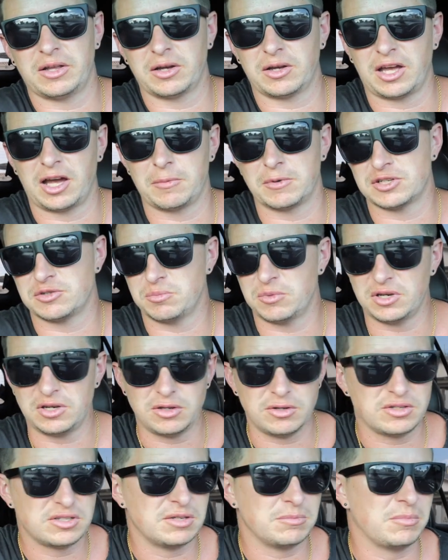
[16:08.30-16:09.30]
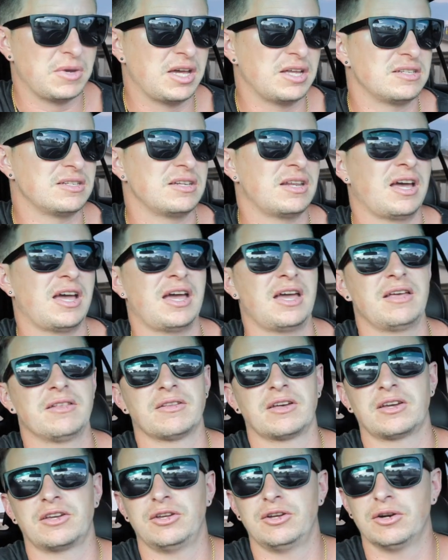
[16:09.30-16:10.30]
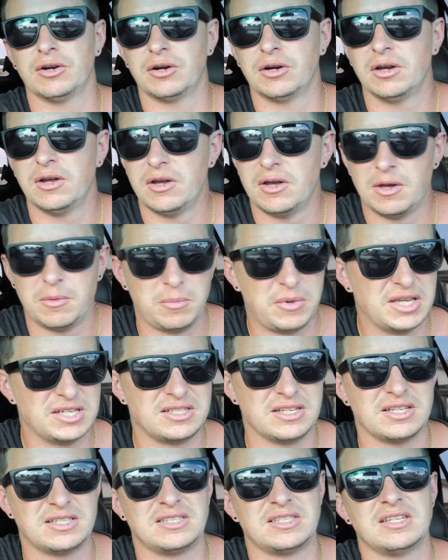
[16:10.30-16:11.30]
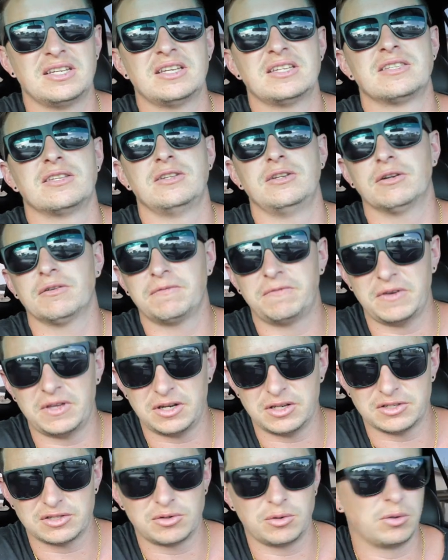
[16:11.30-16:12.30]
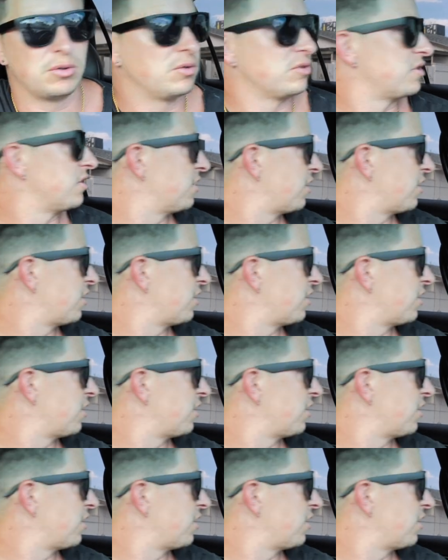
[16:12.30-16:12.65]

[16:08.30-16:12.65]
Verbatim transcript: like how much money you made today and like your businesses and your fitness goals